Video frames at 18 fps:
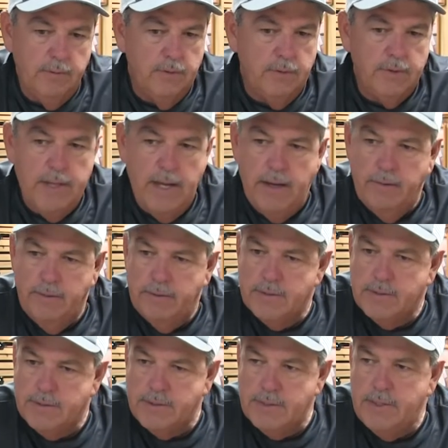Look down
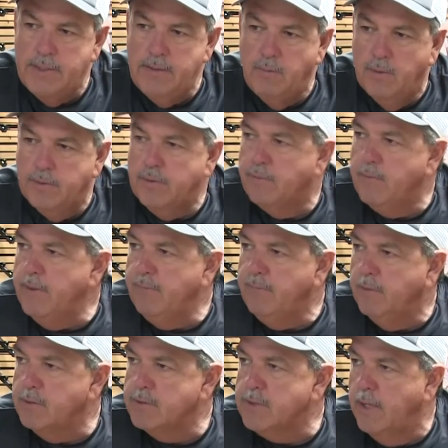and see what the
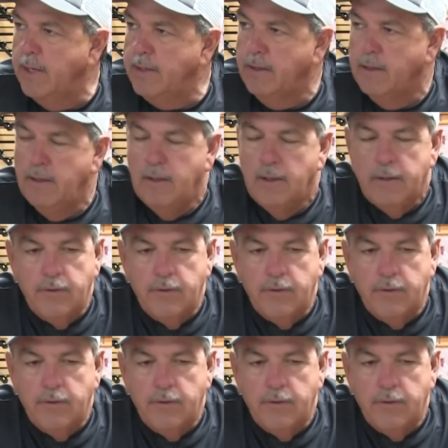reef looks like.